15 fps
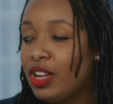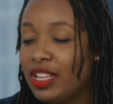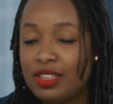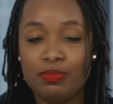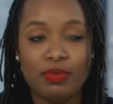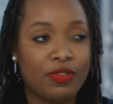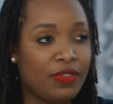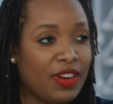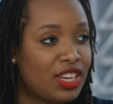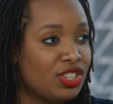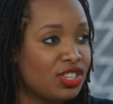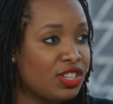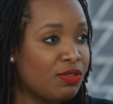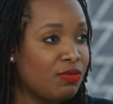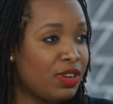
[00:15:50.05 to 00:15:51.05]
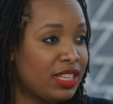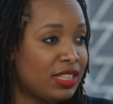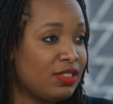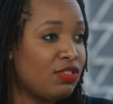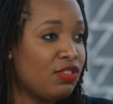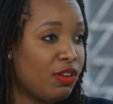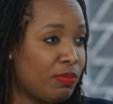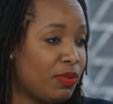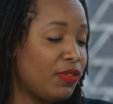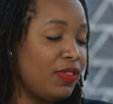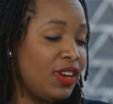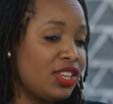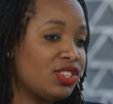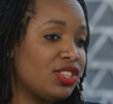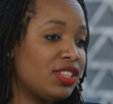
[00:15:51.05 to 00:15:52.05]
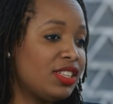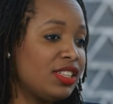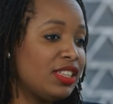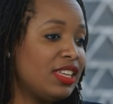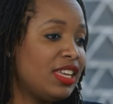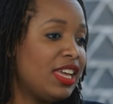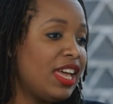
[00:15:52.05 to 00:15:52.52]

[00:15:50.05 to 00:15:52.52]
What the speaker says: What is professional? What is not professional?